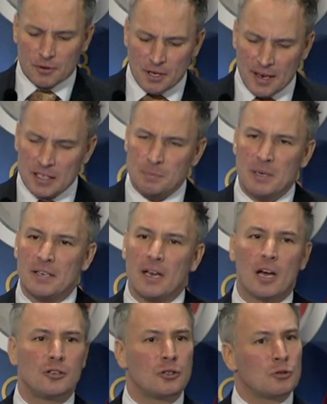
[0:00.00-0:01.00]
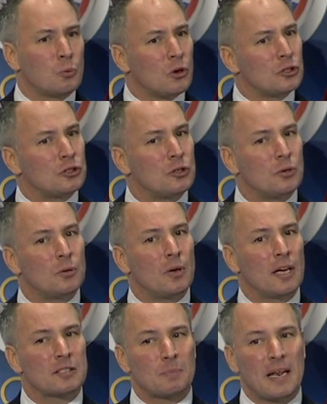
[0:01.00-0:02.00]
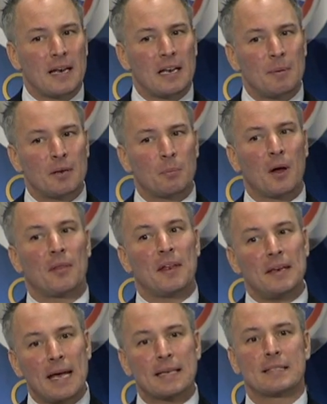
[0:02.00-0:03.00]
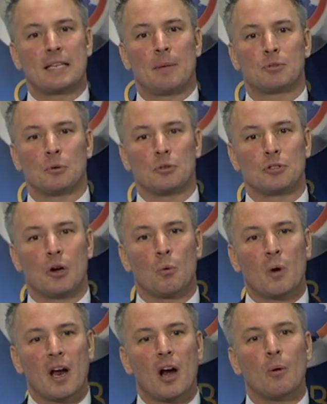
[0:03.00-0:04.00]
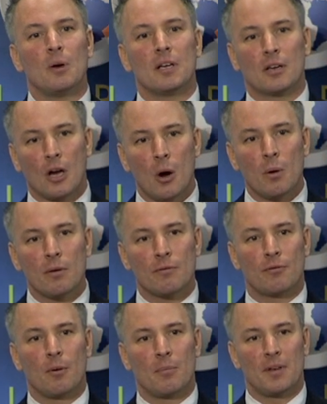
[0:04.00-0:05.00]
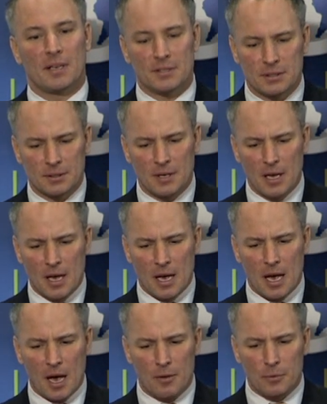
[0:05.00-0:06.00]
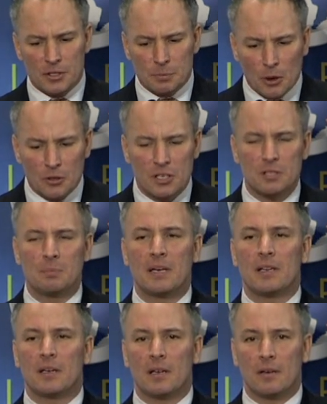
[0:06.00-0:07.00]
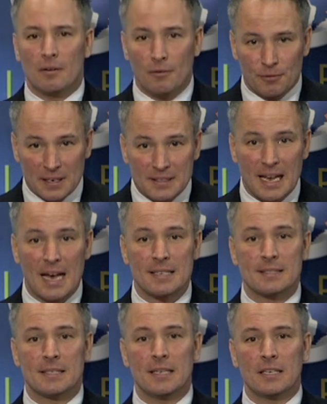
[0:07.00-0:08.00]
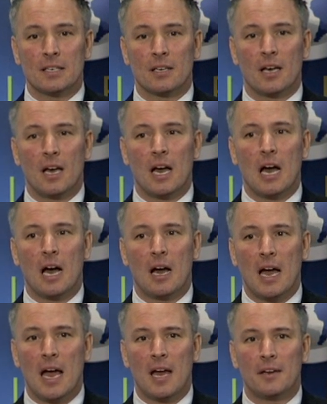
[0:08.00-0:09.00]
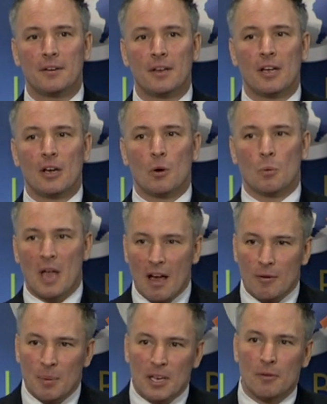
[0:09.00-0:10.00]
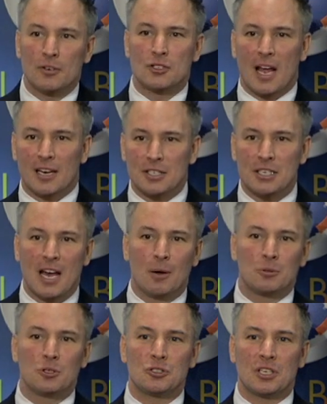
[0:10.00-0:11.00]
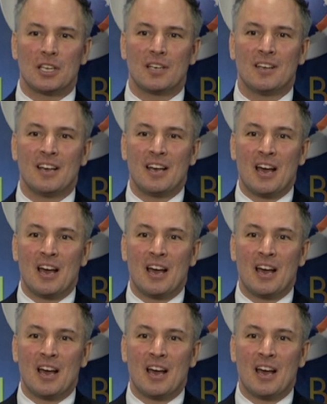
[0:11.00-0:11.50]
to the next speaker, I just wanted to explain a little bit about the next steps also. Where are we going from this? The response has been fantastic, and we have a bit of a challenge now to see